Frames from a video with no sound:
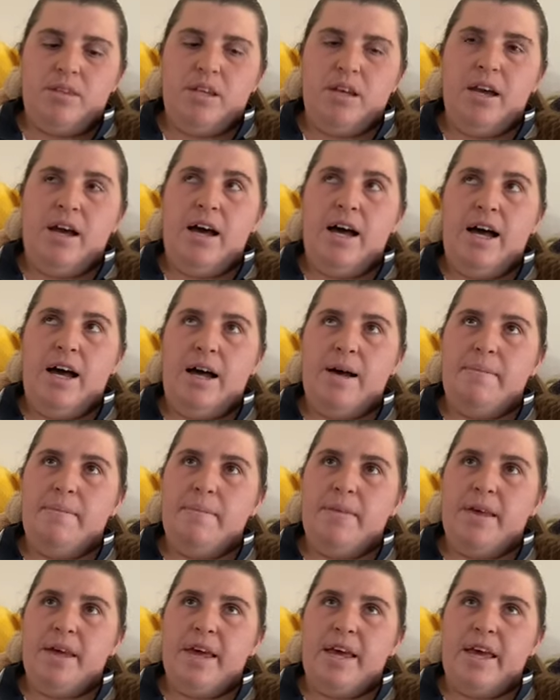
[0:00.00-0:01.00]

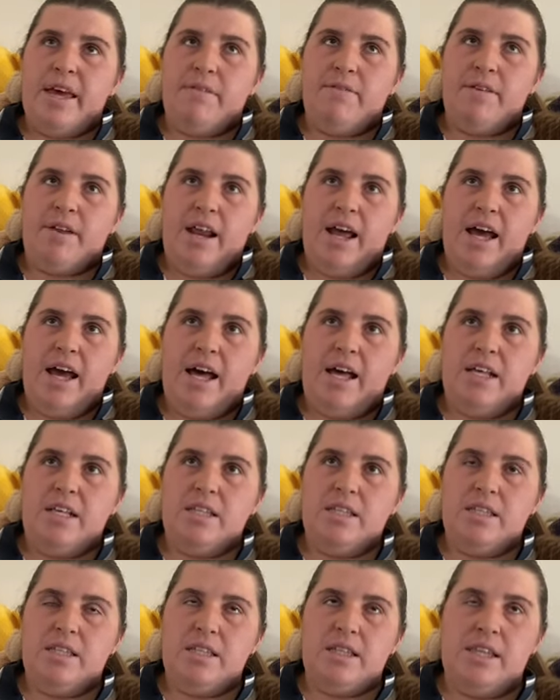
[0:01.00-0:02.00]
If it
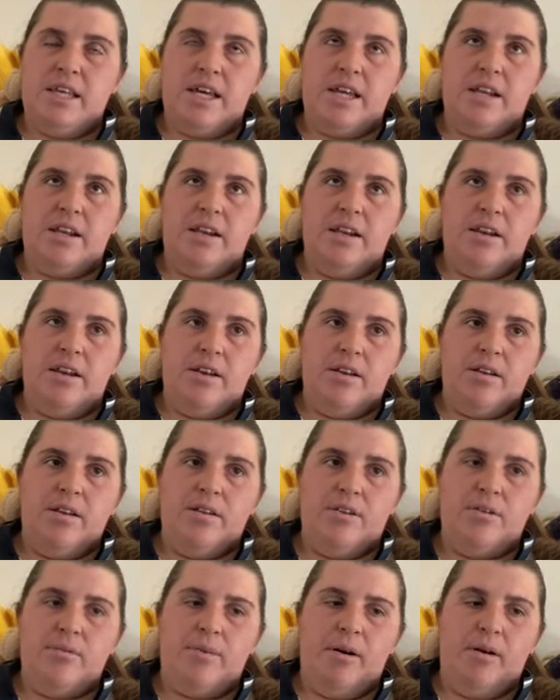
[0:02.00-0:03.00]
has, then
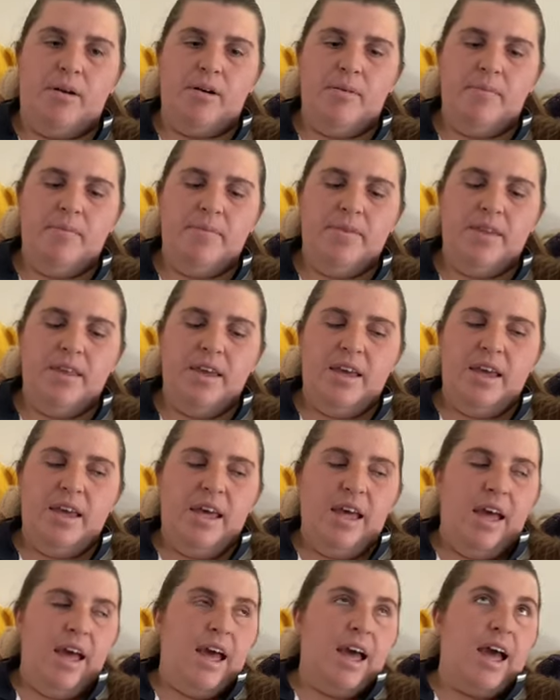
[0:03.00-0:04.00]
you're welcome.
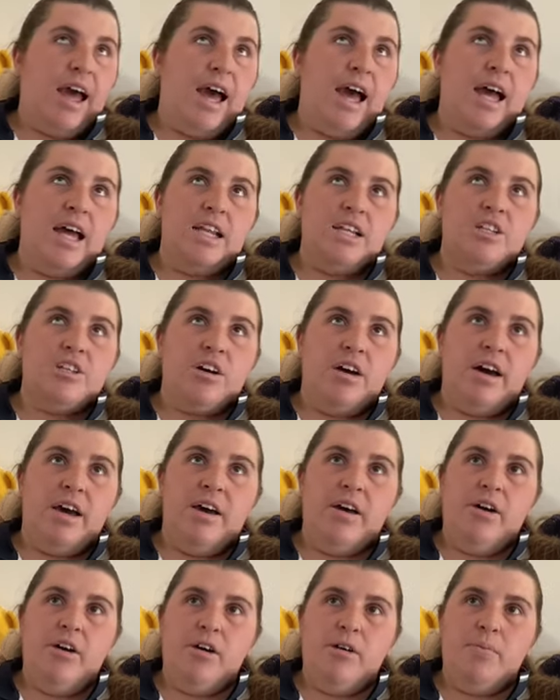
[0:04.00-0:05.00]
And I
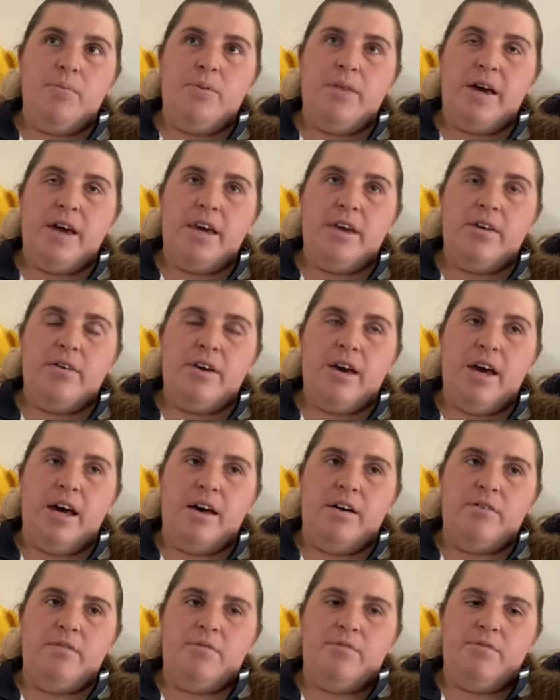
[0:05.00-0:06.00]
hope that you
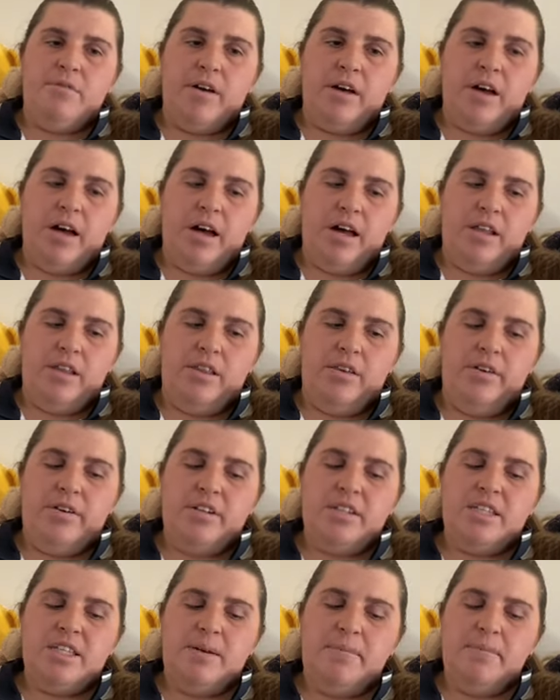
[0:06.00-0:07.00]
have
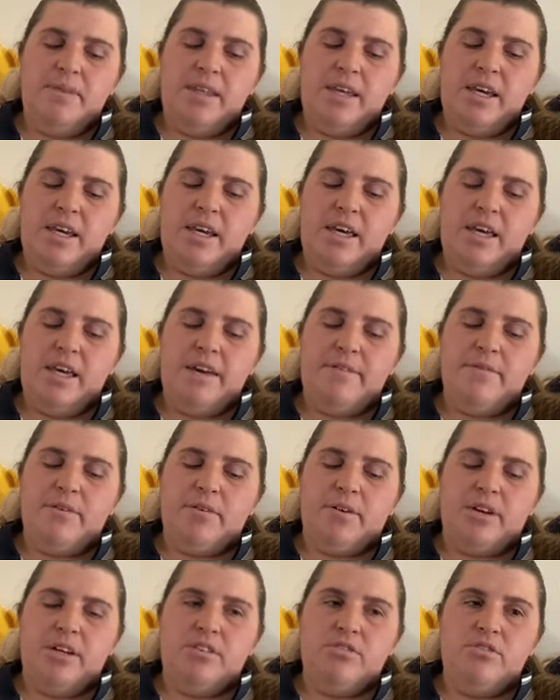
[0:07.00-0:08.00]
learned something. If
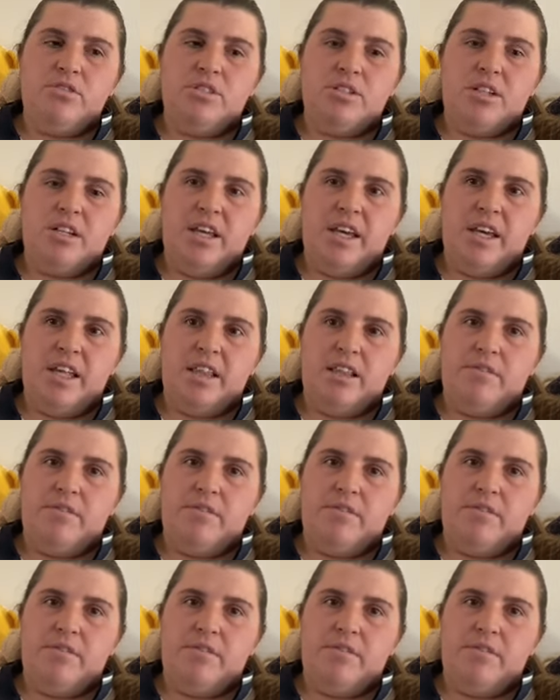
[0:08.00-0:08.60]
you're interested in the